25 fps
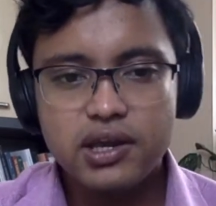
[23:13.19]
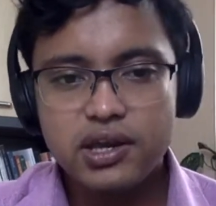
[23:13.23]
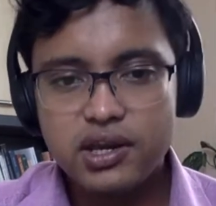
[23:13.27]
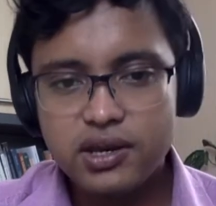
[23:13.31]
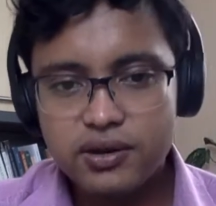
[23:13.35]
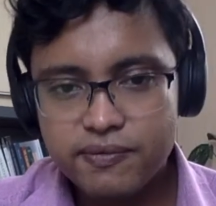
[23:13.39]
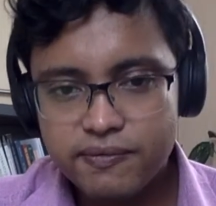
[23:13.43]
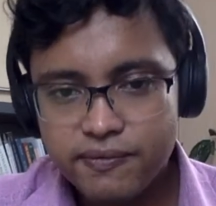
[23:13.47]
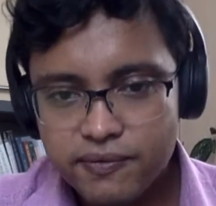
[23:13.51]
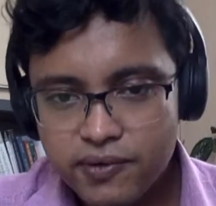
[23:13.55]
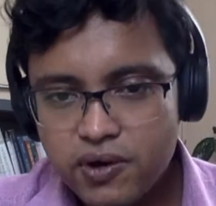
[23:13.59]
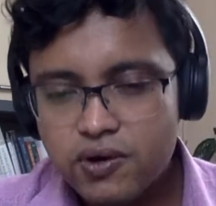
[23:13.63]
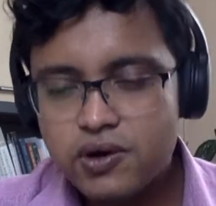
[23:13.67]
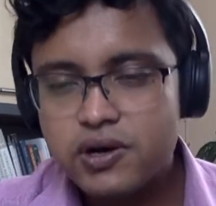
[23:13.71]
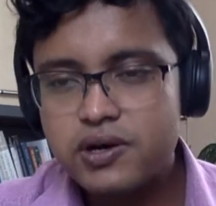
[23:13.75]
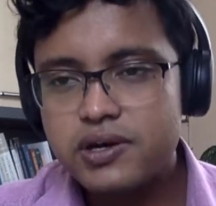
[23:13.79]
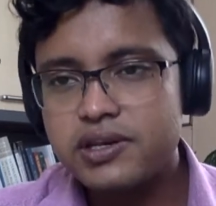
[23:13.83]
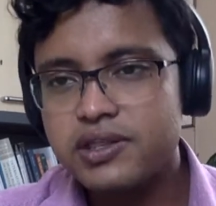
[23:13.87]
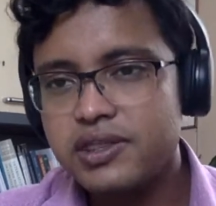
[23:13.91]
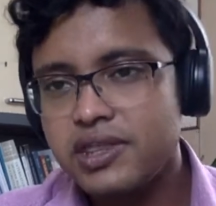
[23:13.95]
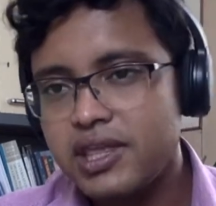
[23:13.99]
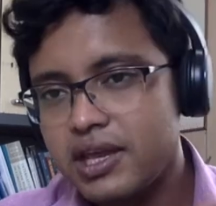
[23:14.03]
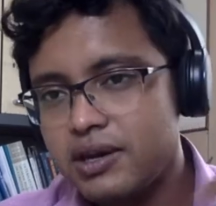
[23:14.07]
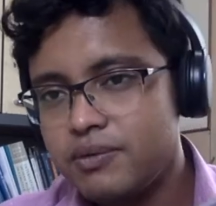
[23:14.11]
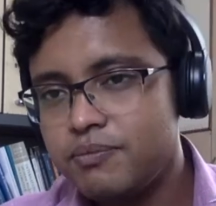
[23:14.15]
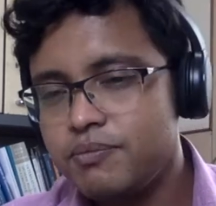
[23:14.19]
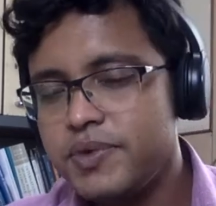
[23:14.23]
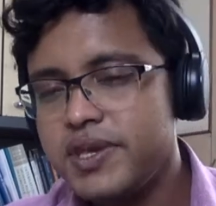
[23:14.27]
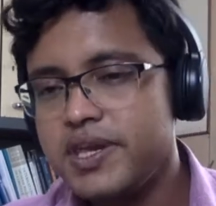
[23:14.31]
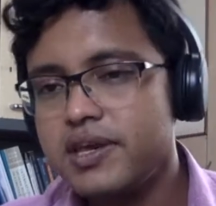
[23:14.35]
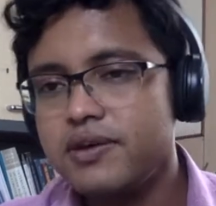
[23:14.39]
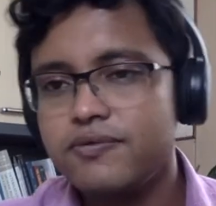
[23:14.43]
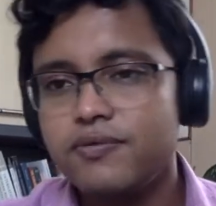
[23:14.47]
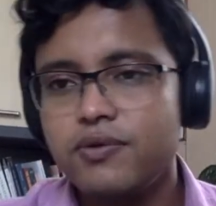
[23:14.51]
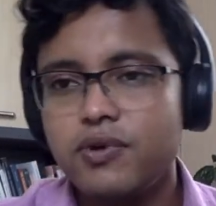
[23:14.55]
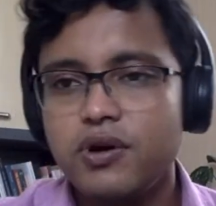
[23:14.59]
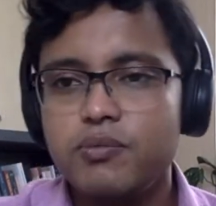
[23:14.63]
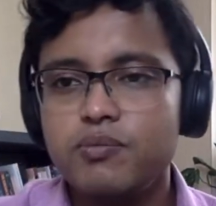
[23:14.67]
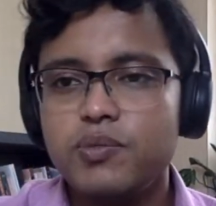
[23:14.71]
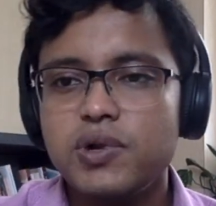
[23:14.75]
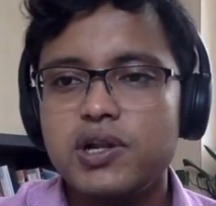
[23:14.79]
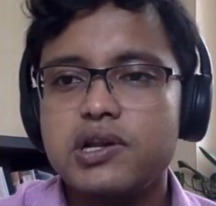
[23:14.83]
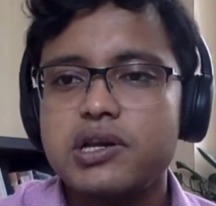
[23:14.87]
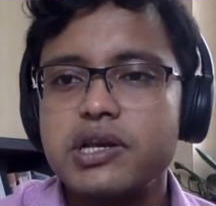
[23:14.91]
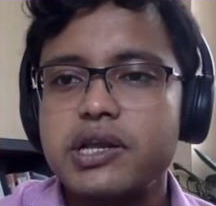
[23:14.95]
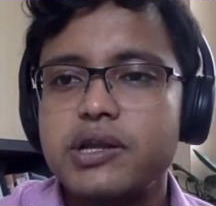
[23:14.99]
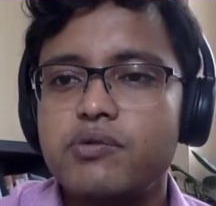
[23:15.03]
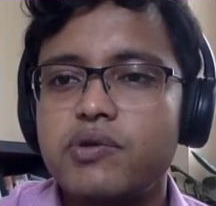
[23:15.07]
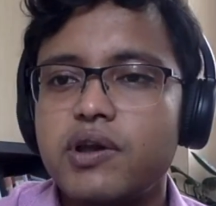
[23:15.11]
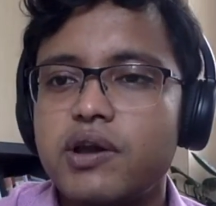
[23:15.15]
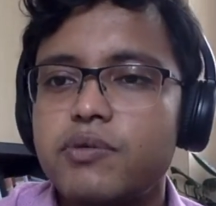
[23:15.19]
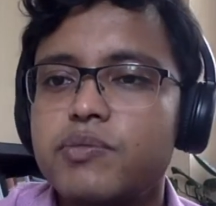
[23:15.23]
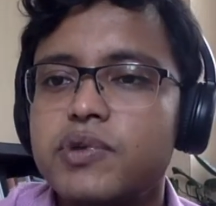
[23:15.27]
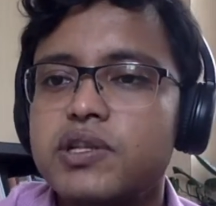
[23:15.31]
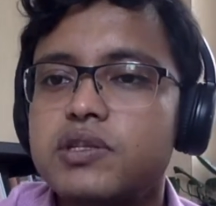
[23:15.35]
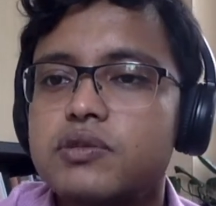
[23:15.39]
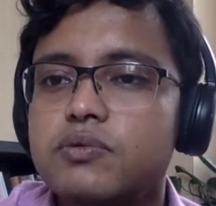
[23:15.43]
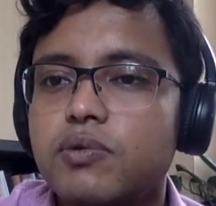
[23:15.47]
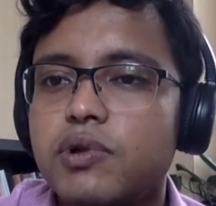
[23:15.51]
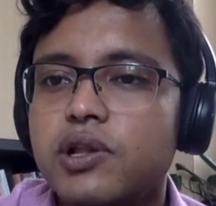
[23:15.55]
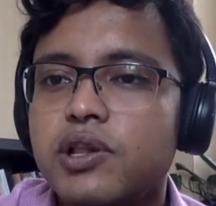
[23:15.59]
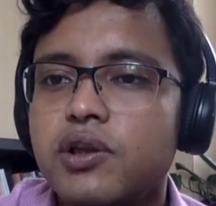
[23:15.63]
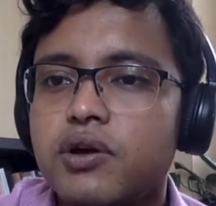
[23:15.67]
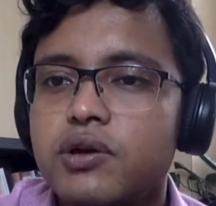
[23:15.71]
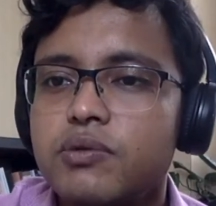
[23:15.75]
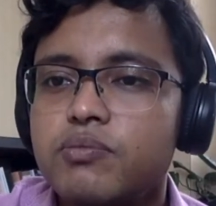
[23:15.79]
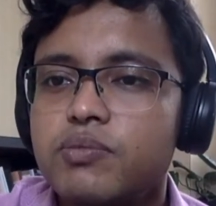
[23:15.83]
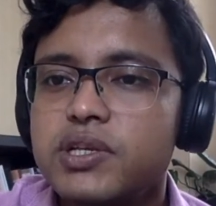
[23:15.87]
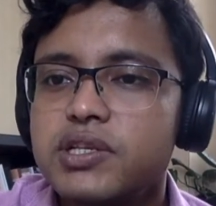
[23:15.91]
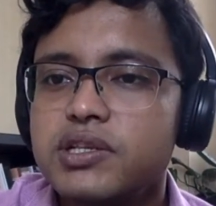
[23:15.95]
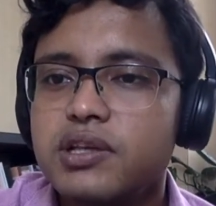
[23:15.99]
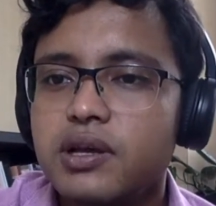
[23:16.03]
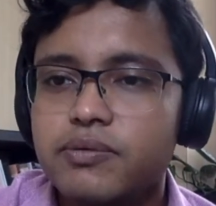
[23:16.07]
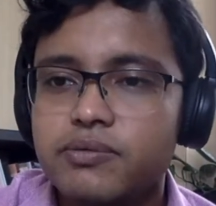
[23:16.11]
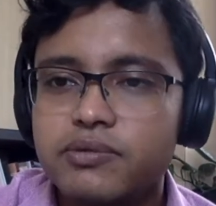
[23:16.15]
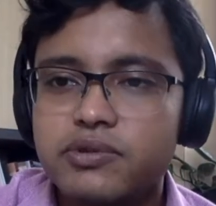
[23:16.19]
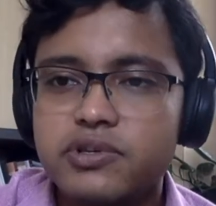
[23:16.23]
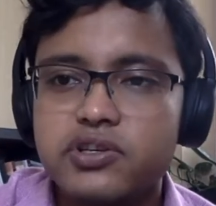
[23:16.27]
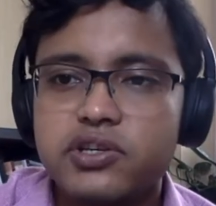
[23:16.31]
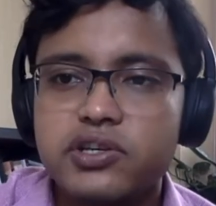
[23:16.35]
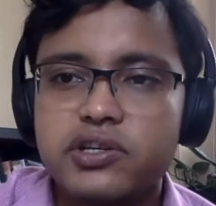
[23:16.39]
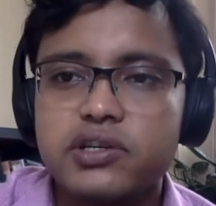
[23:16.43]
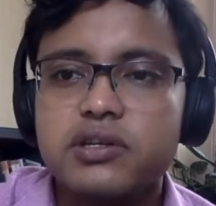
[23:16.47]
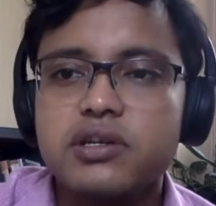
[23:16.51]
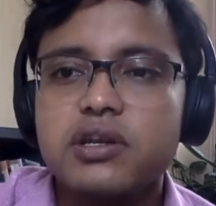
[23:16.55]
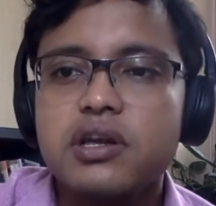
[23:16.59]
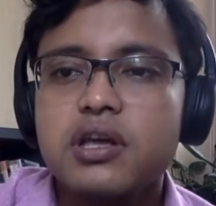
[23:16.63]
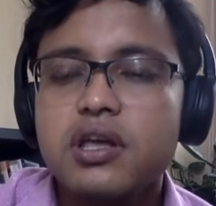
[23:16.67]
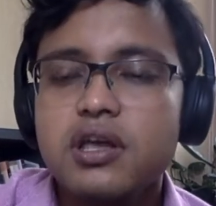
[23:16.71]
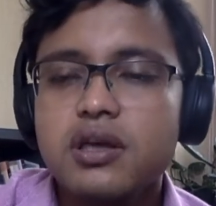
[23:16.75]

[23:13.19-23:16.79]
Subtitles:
If not, then mere formal requirements will not be sufficient.